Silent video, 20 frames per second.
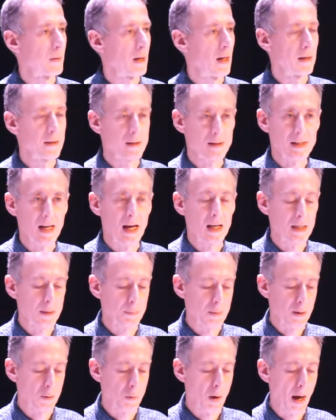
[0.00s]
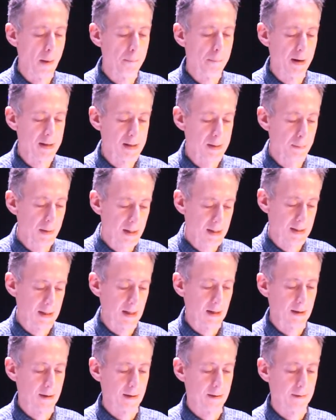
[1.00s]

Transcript: understandably, quite pessimistic.